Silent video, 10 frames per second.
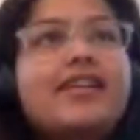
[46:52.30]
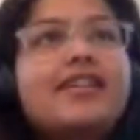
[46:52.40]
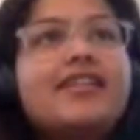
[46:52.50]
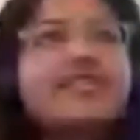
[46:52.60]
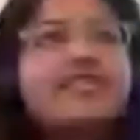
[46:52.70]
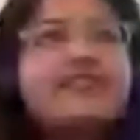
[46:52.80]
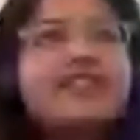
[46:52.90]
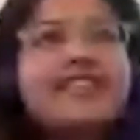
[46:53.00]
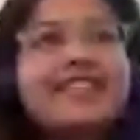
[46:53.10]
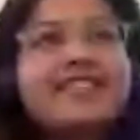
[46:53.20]
different
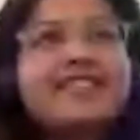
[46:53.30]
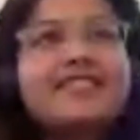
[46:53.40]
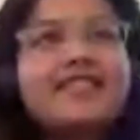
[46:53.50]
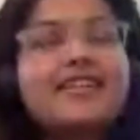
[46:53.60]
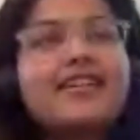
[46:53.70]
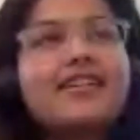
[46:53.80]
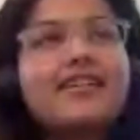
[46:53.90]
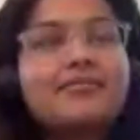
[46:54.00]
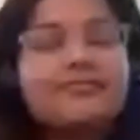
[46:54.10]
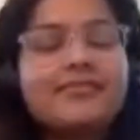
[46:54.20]
things,
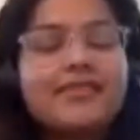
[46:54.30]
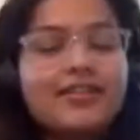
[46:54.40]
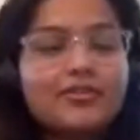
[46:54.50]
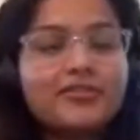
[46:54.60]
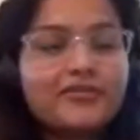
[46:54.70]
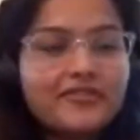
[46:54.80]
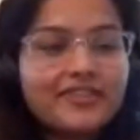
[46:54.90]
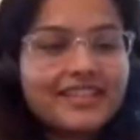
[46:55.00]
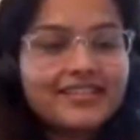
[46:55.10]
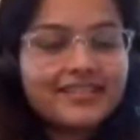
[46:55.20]
lots of different things
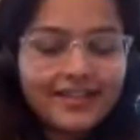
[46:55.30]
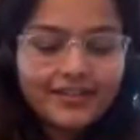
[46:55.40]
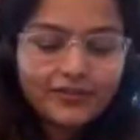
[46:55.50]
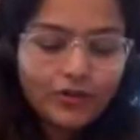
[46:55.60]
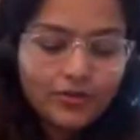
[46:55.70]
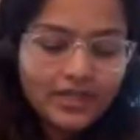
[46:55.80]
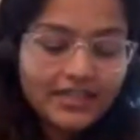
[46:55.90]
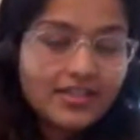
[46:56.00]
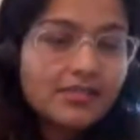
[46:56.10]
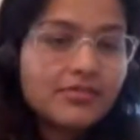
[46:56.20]
there. So in
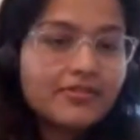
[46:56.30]
terms of